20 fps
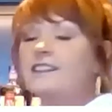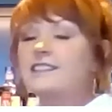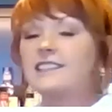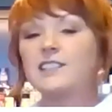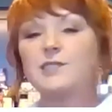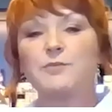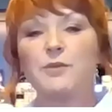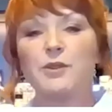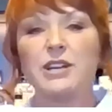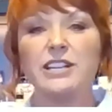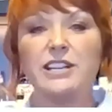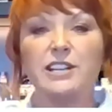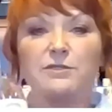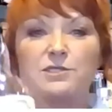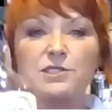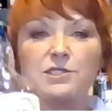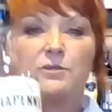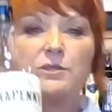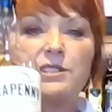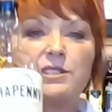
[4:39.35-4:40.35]
This is pretty
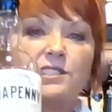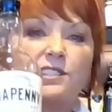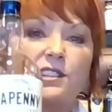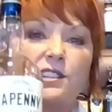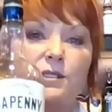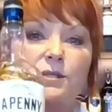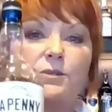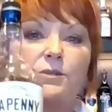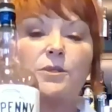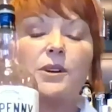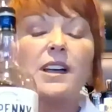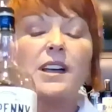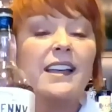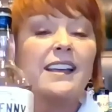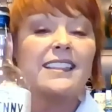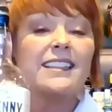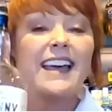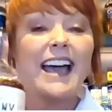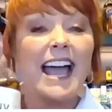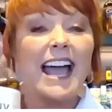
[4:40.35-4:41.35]
new to us too,
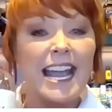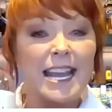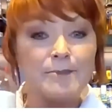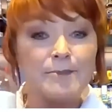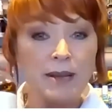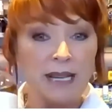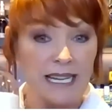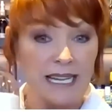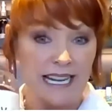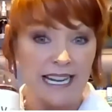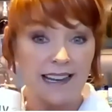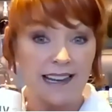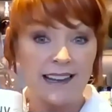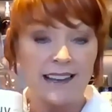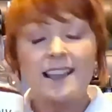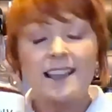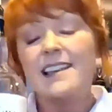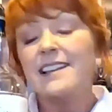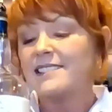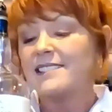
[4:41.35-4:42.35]
the halfpenny.
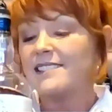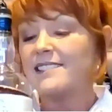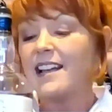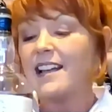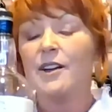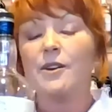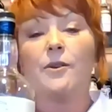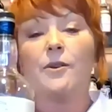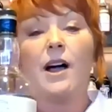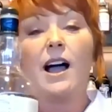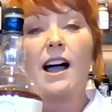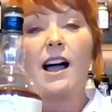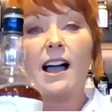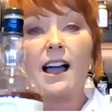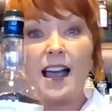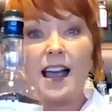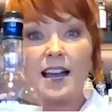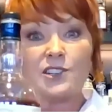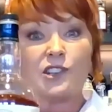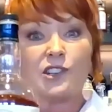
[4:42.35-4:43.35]
So
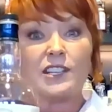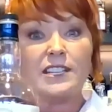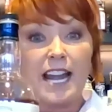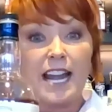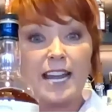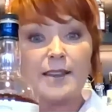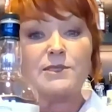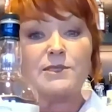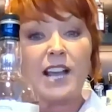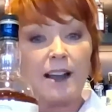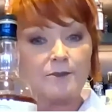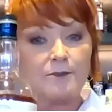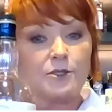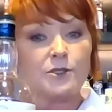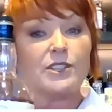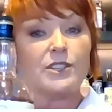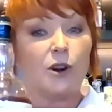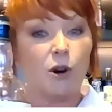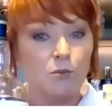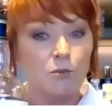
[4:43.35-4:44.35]
actually named
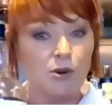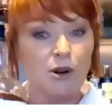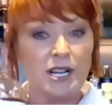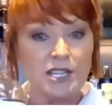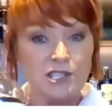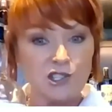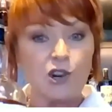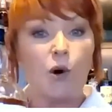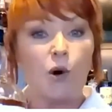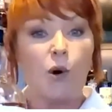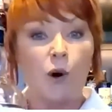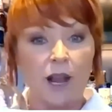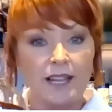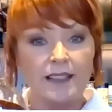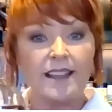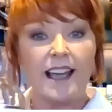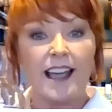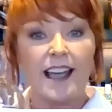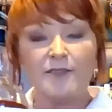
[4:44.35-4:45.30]
after the old British coin, the